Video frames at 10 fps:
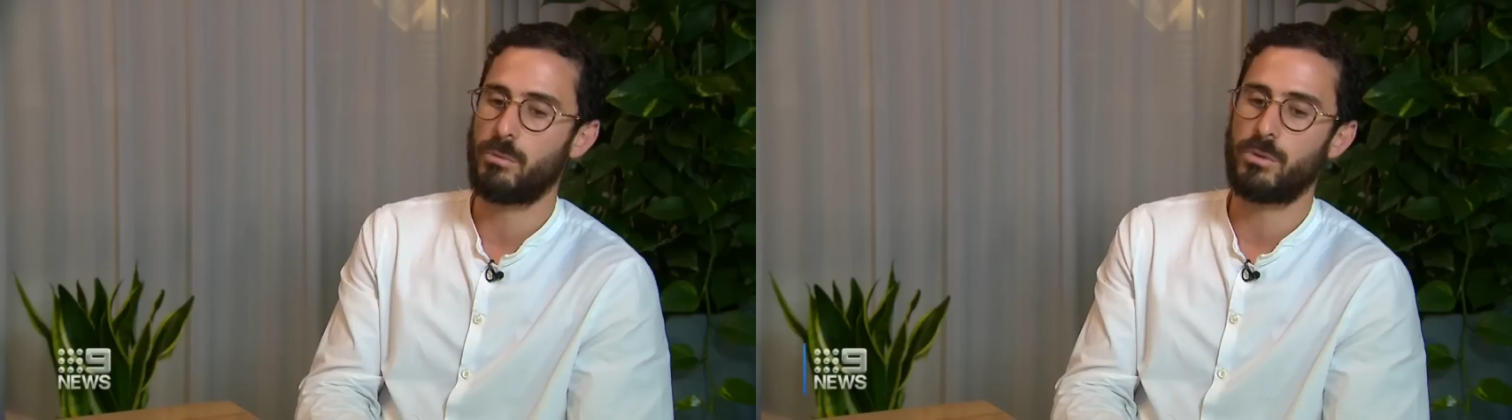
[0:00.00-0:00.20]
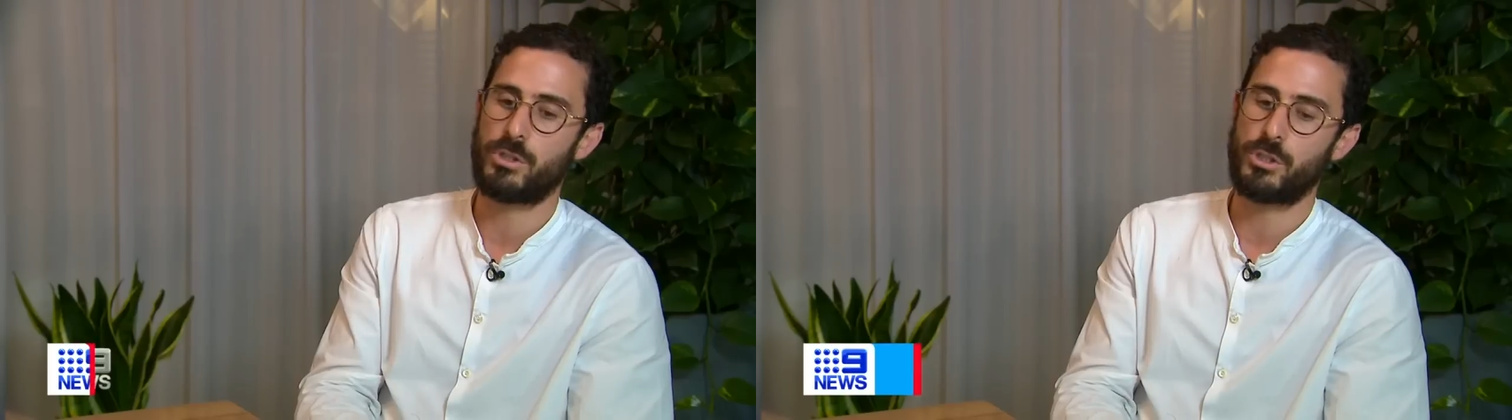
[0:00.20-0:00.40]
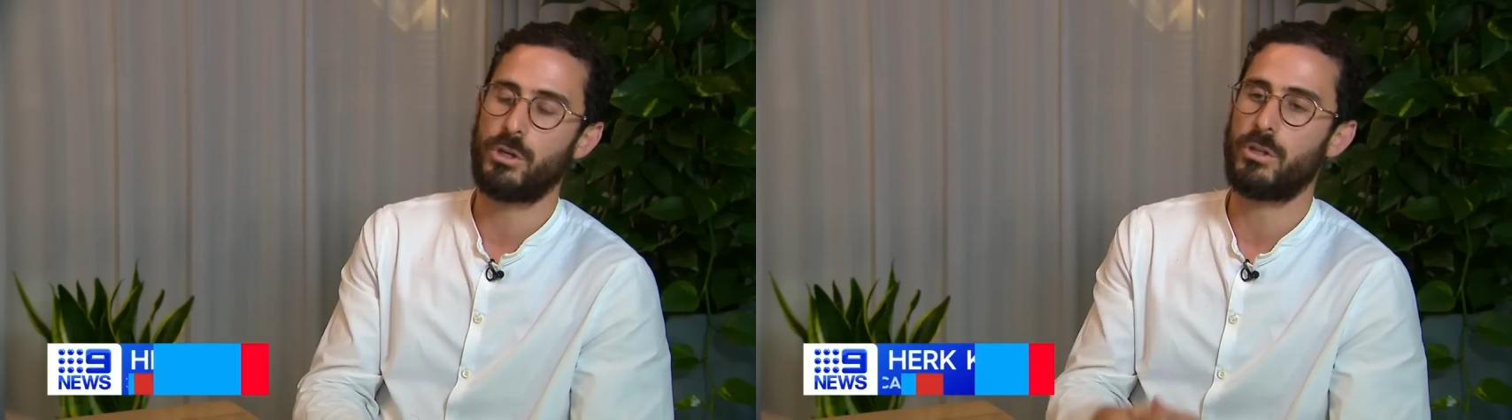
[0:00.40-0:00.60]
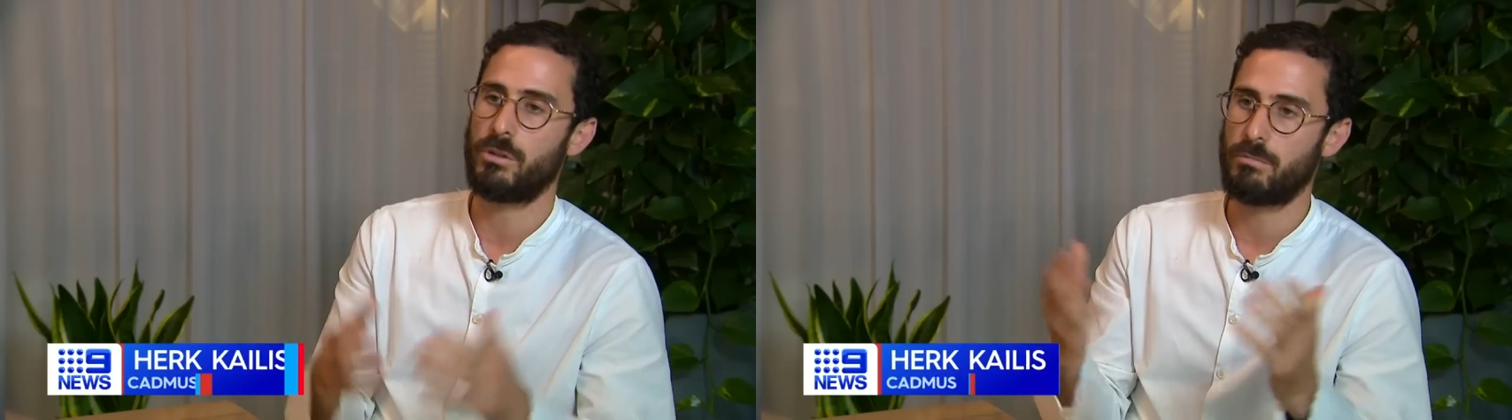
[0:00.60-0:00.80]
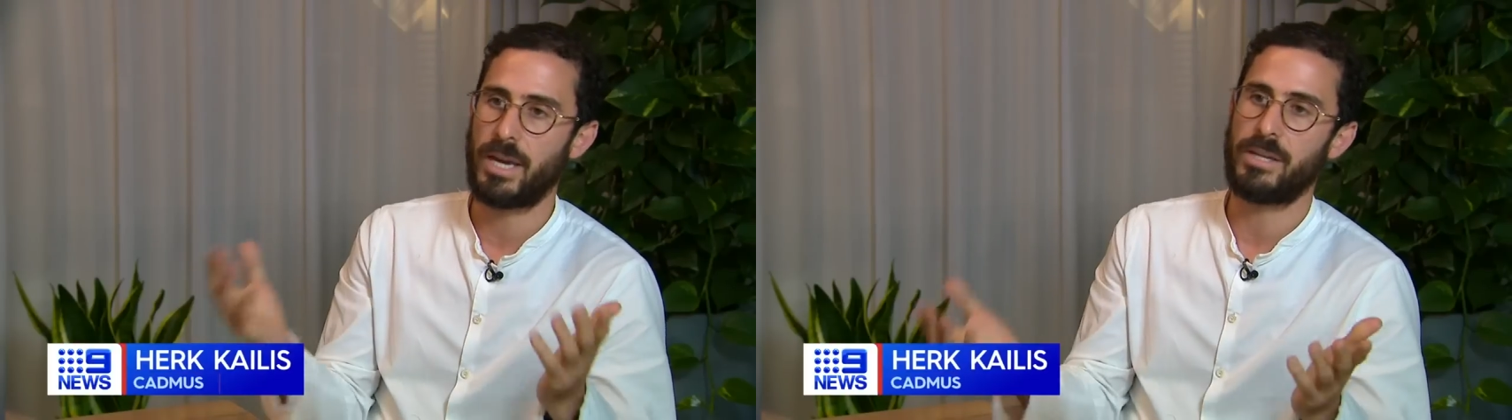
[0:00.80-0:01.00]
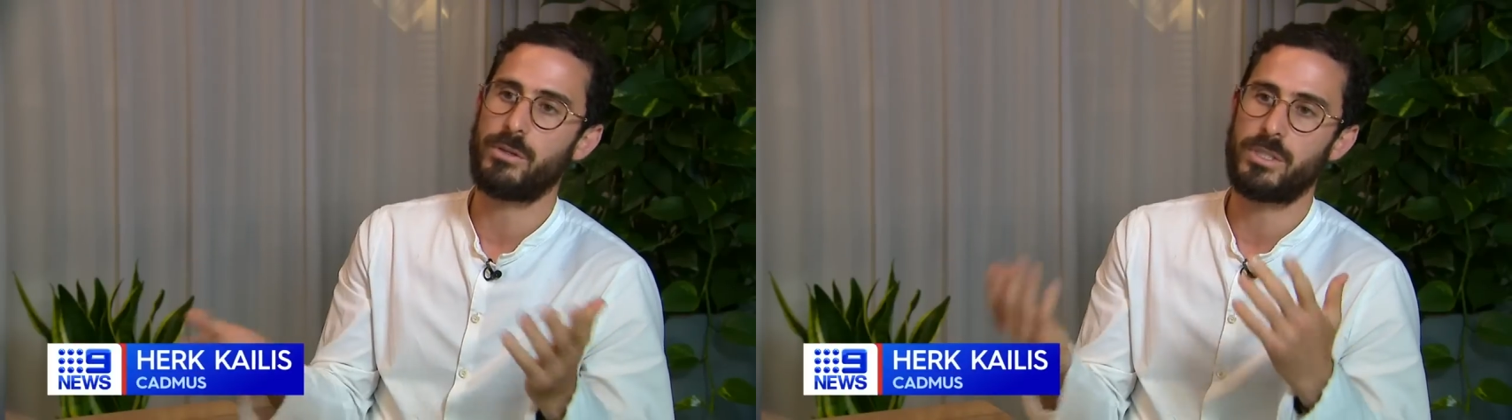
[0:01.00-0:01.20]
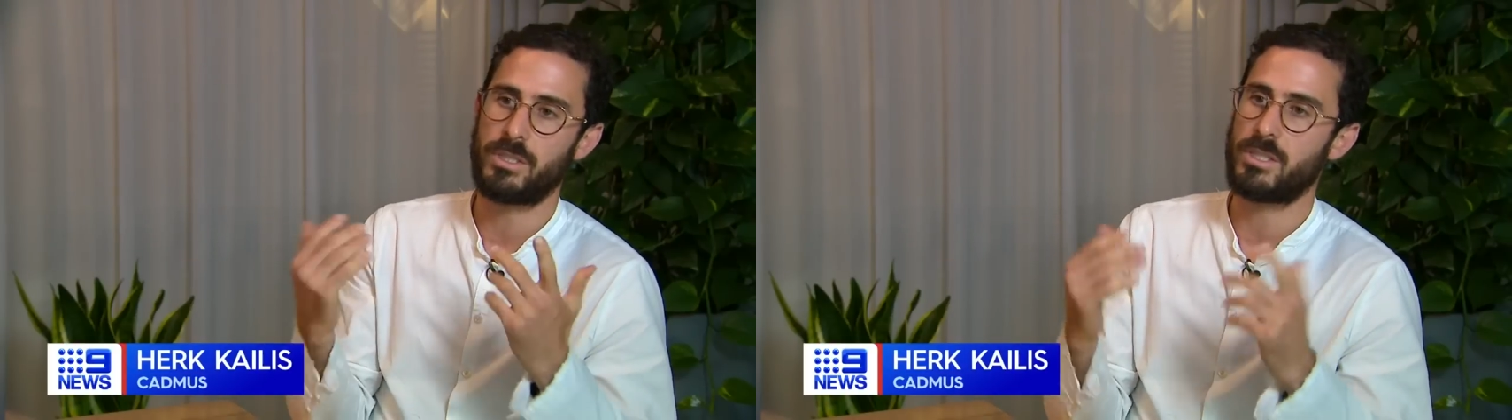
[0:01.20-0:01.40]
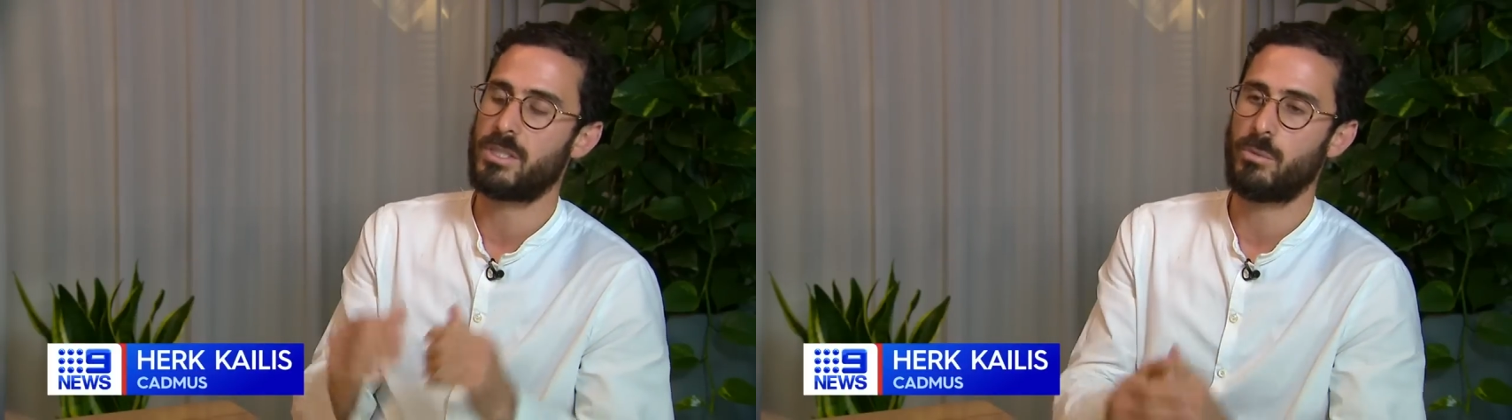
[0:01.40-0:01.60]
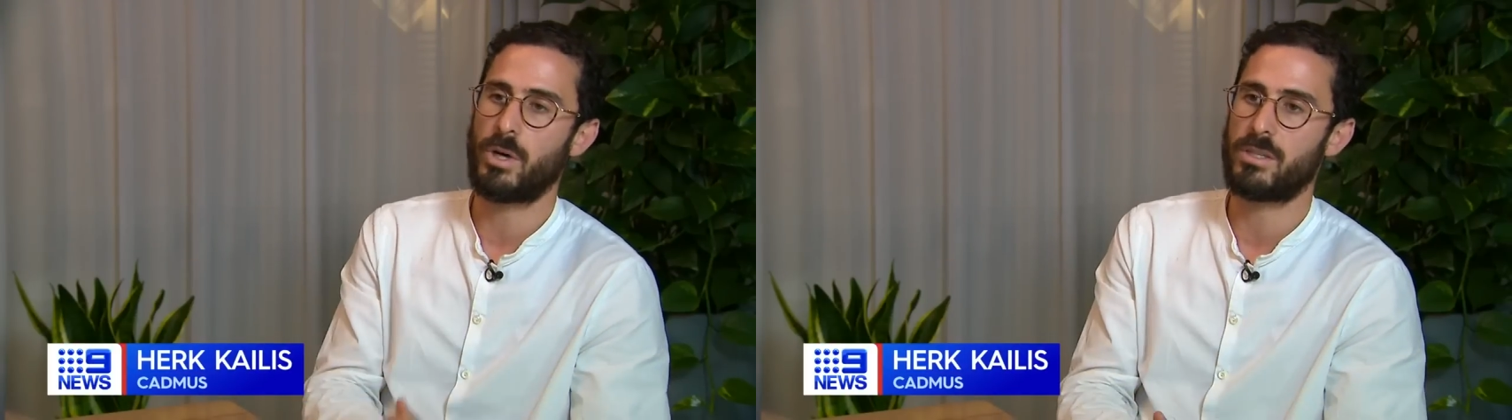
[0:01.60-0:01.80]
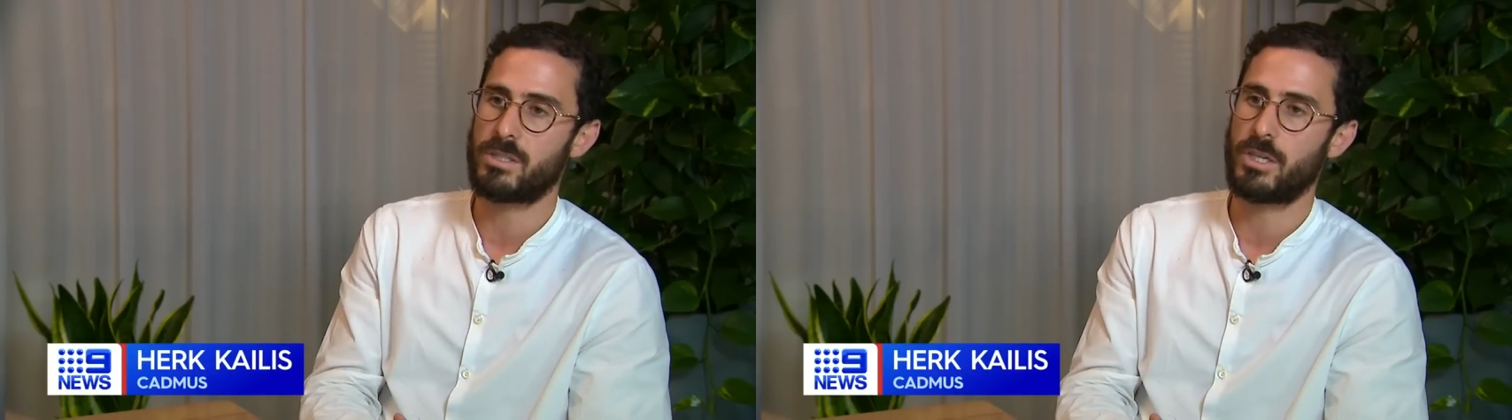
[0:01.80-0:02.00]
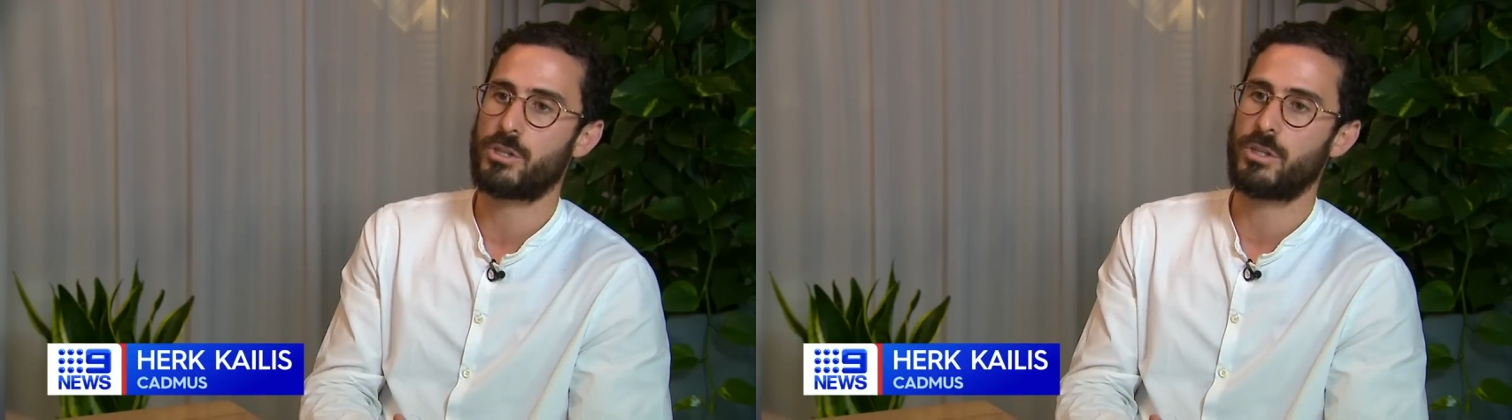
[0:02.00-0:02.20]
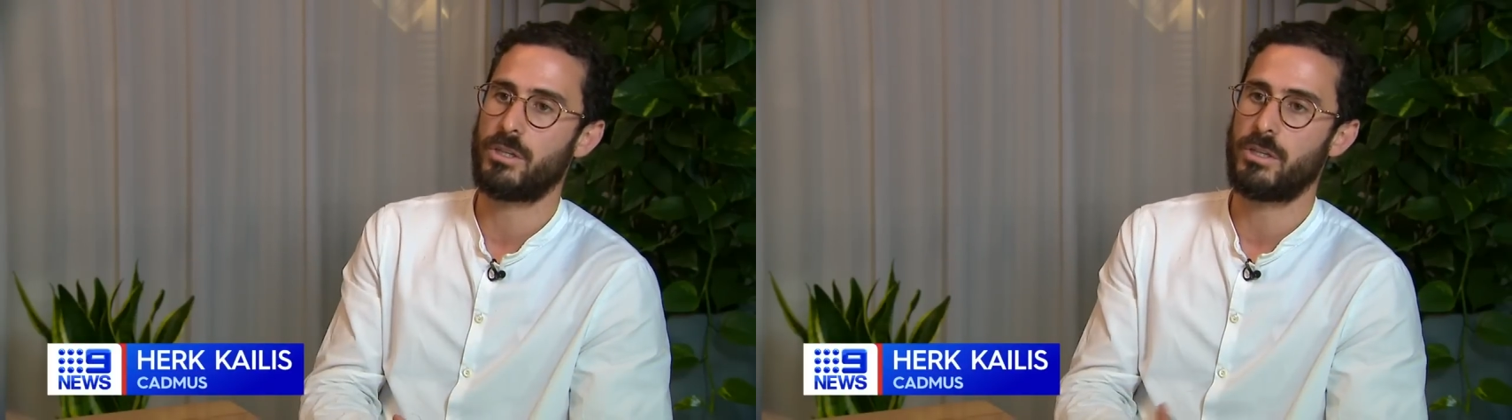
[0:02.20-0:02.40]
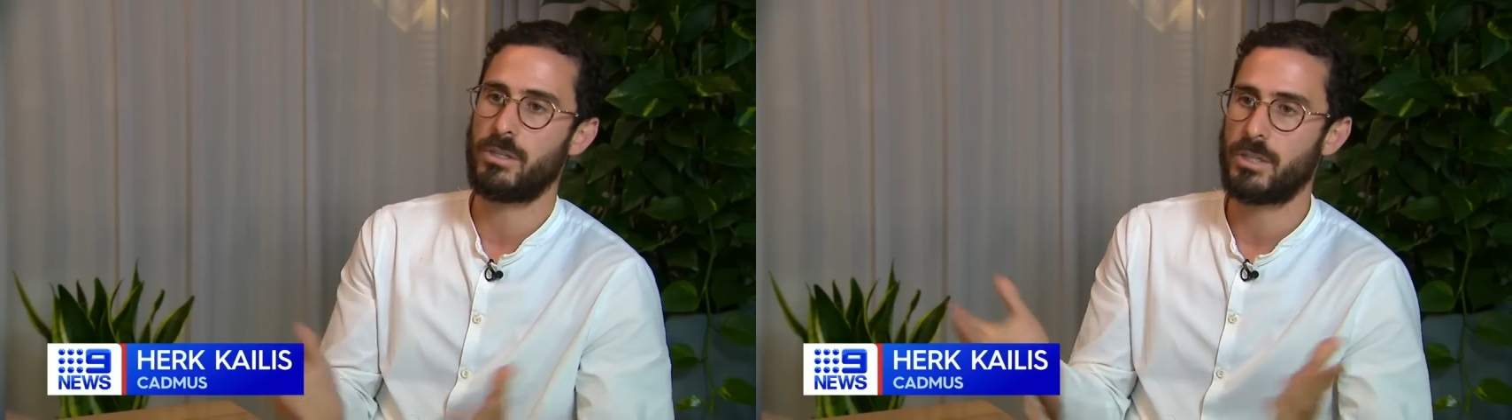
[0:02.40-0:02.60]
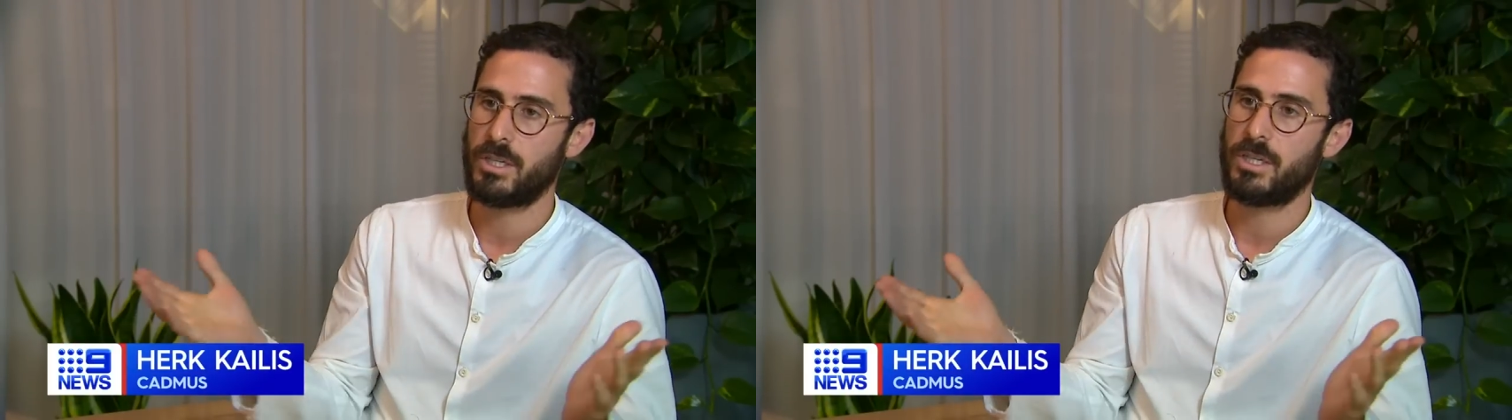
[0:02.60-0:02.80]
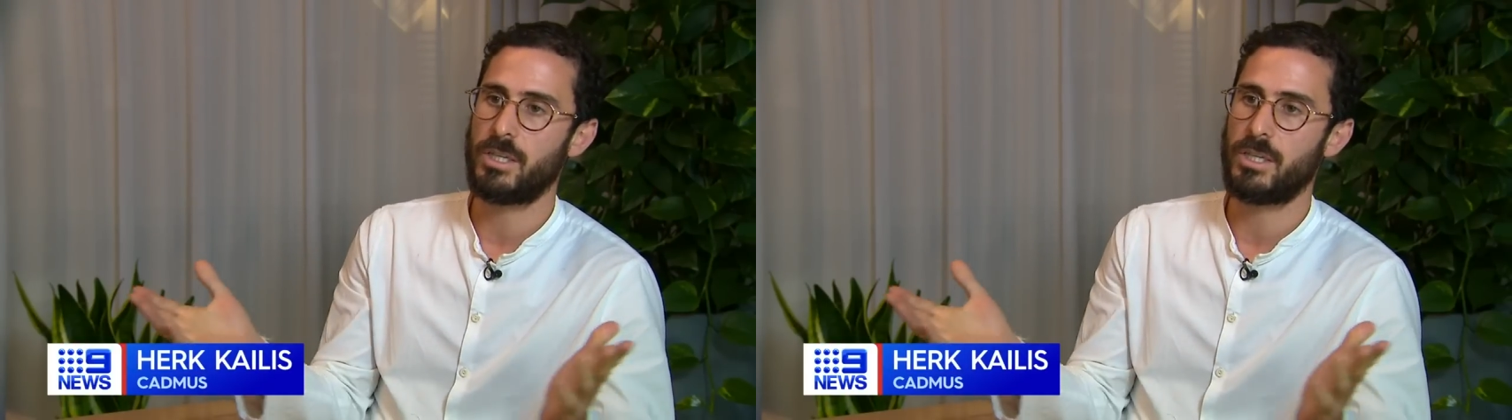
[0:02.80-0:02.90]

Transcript: It would show that, hey, you did this in one session and